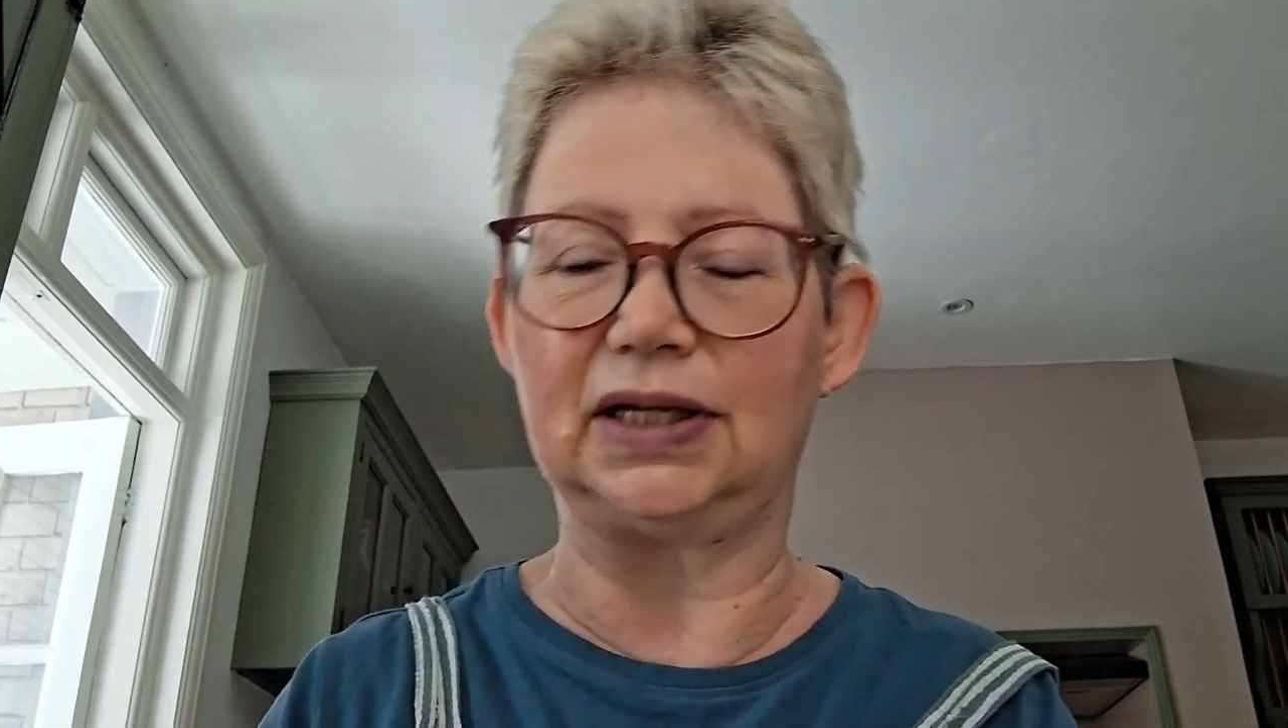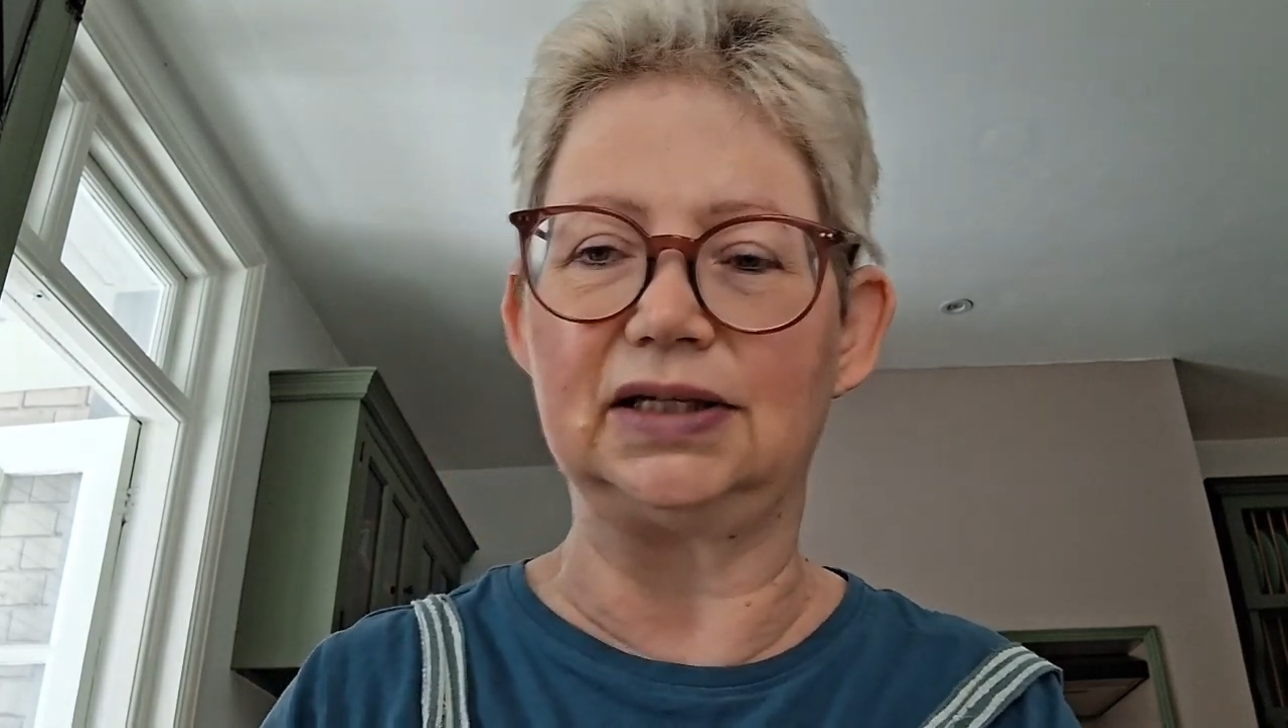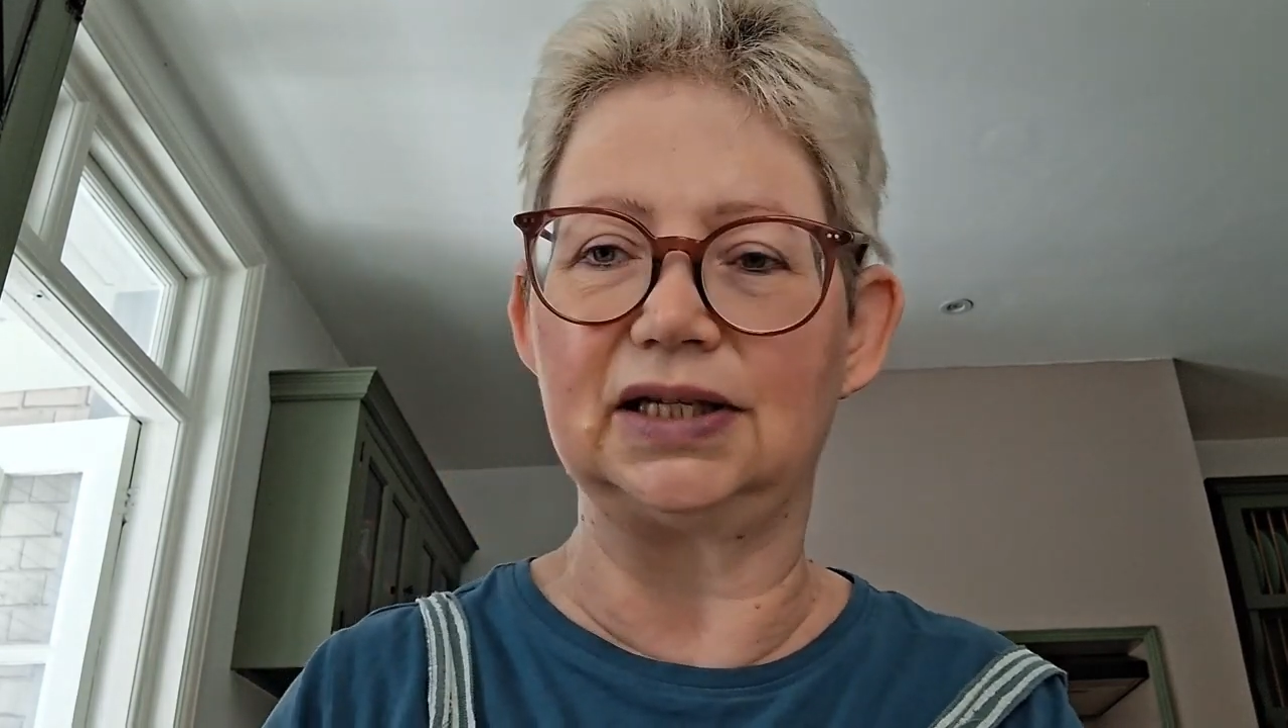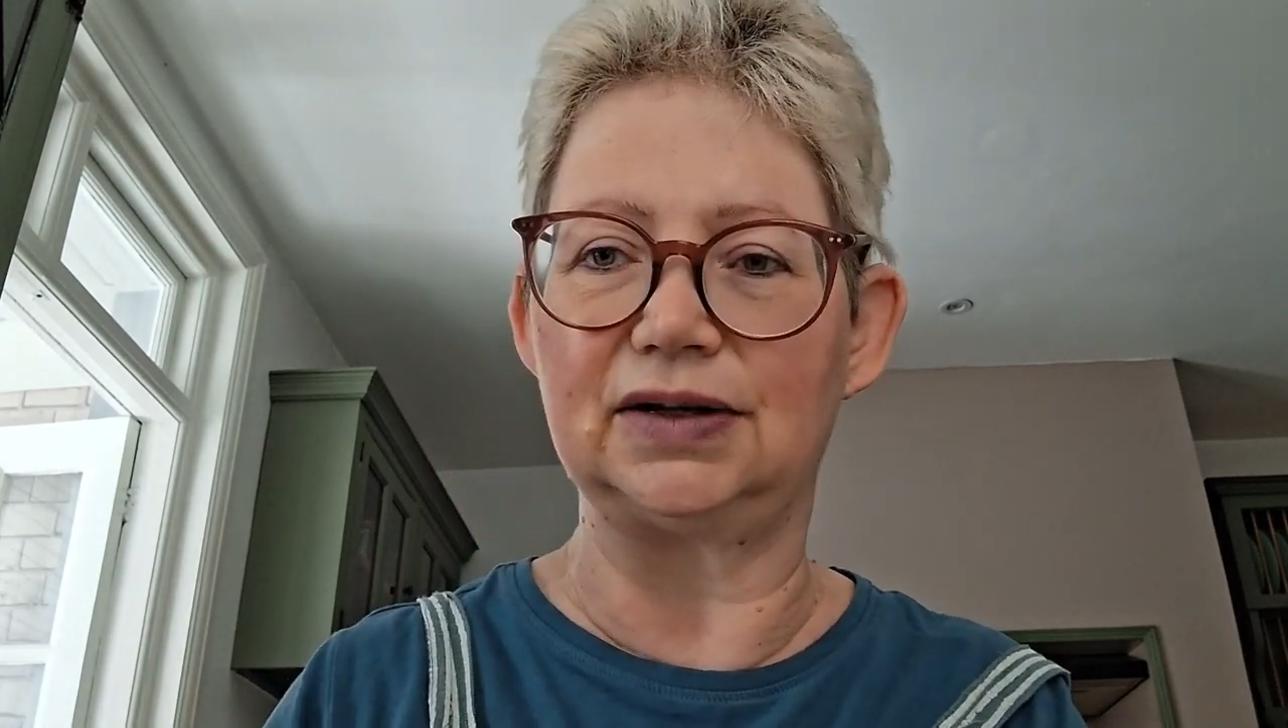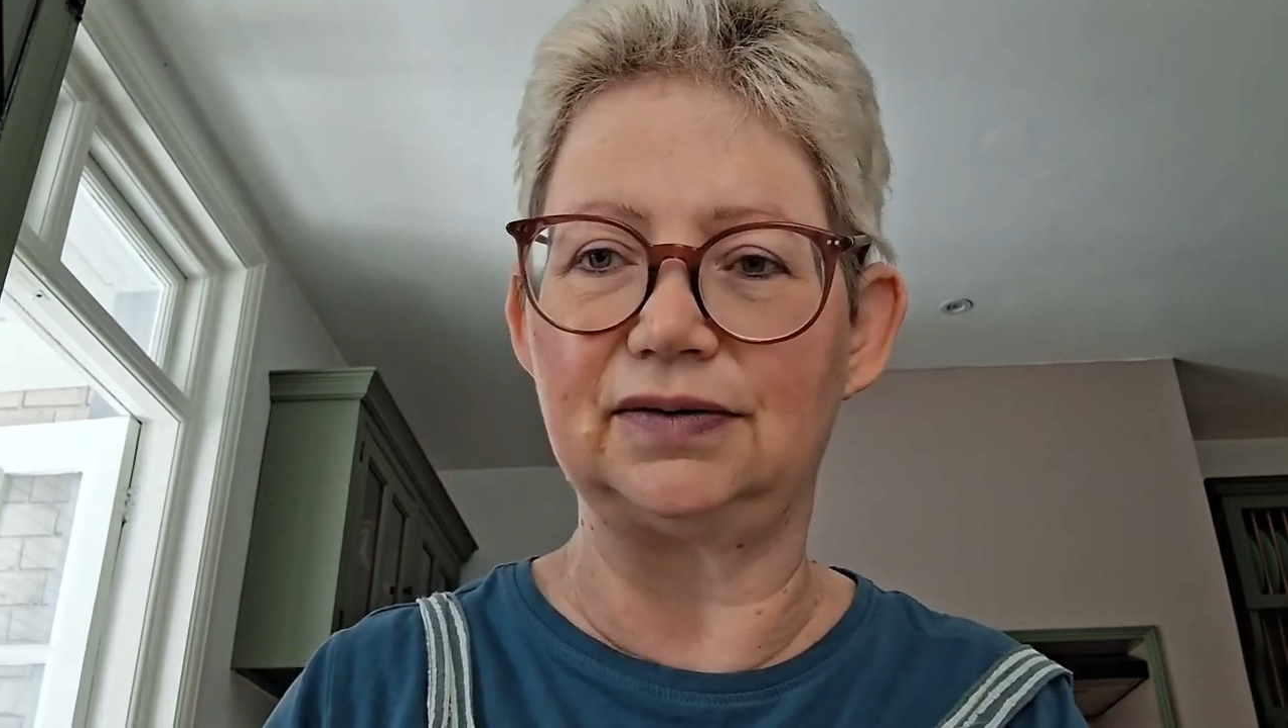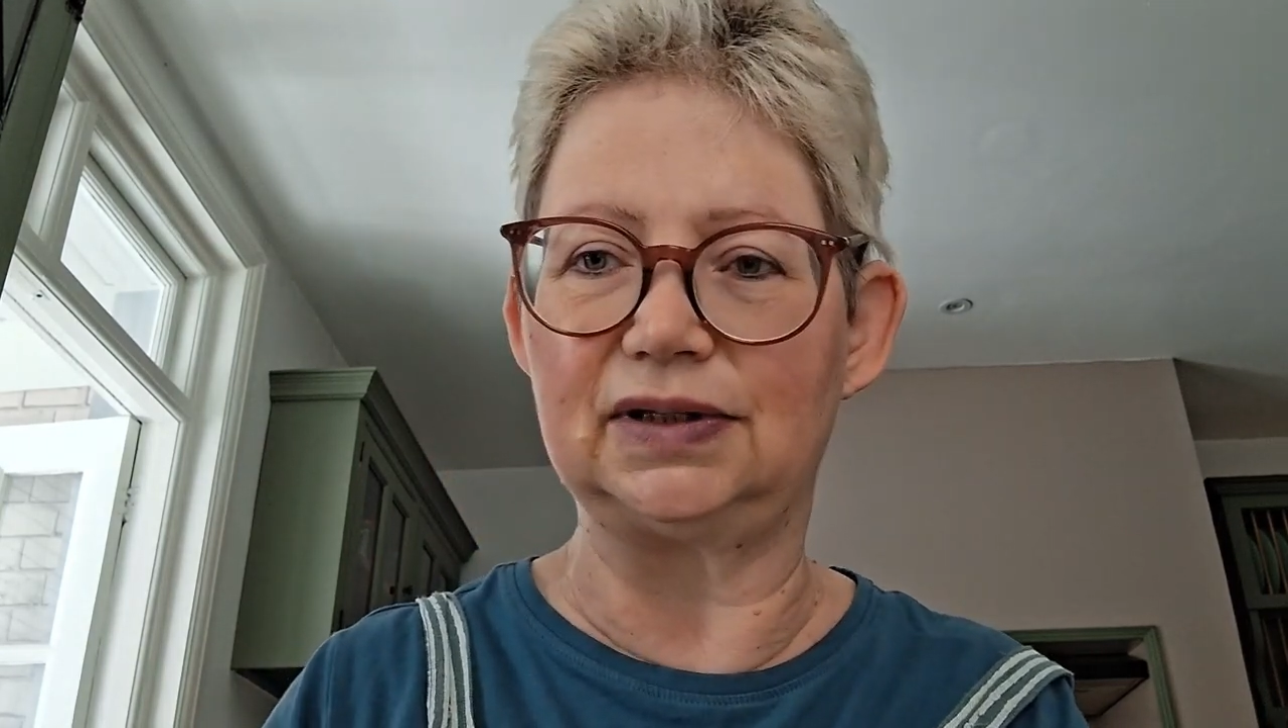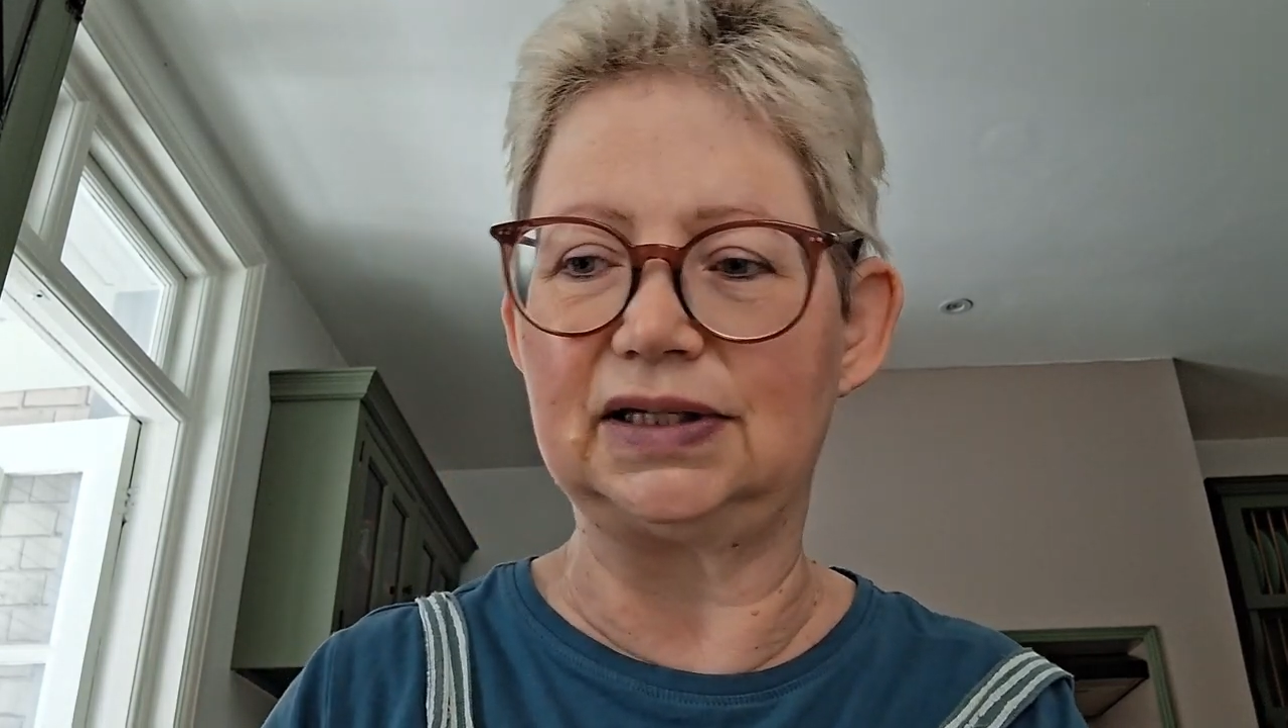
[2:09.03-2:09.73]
interior